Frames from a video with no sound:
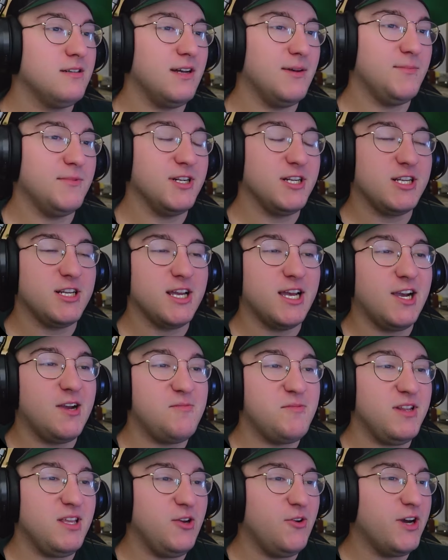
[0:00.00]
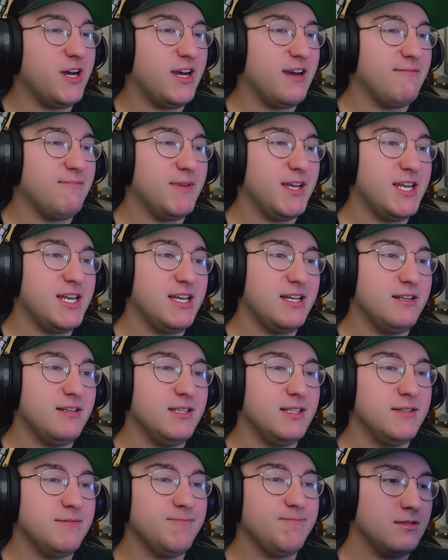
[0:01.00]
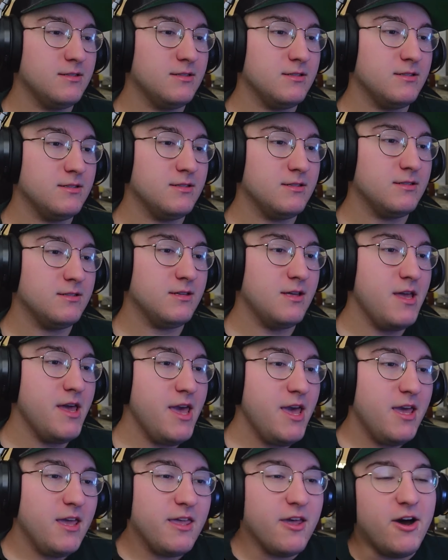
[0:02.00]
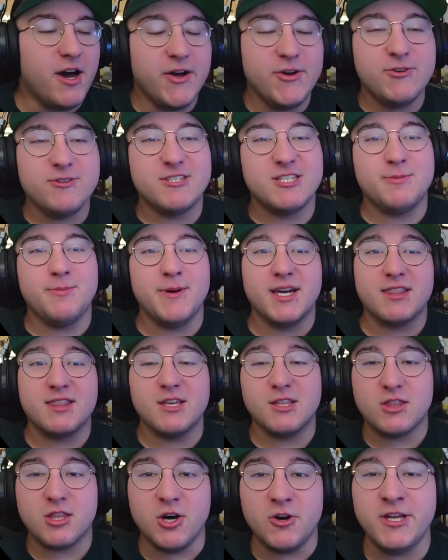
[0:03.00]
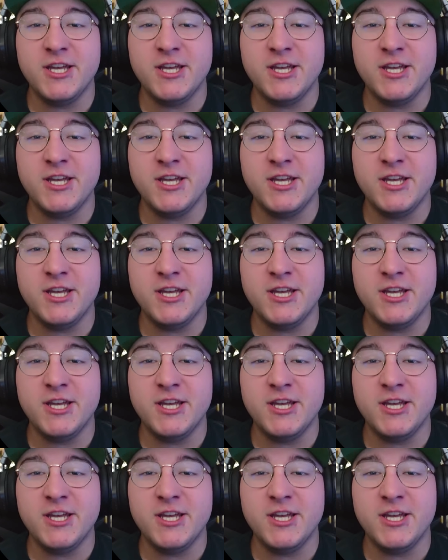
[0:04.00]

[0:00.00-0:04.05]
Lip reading: How much time do you have, man? Yeah, I respect it, though.